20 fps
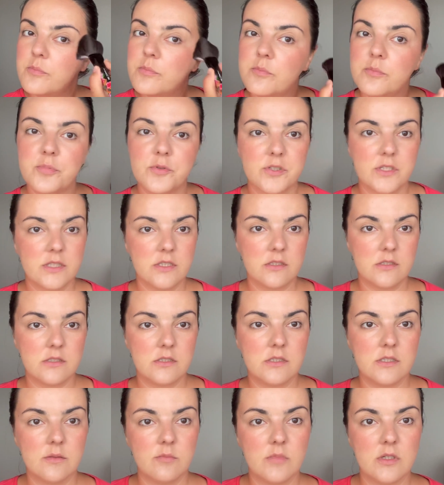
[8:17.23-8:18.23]
pretty
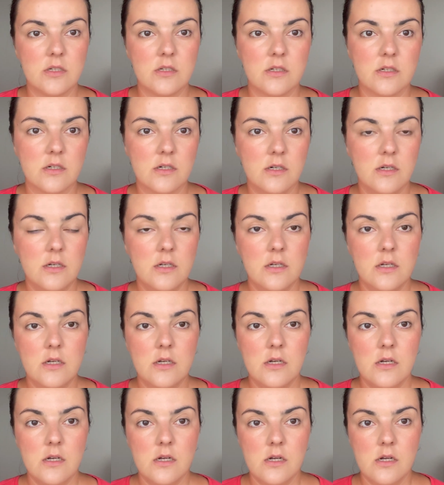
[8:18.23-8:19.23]
similar
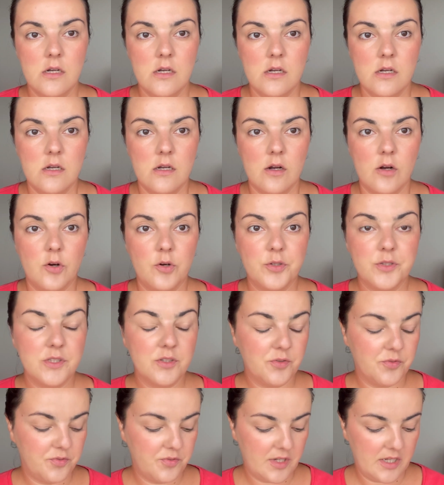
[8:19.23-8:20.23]
on the
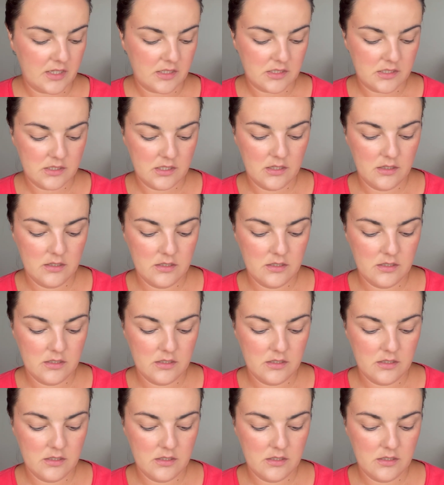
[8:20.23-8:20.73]
face.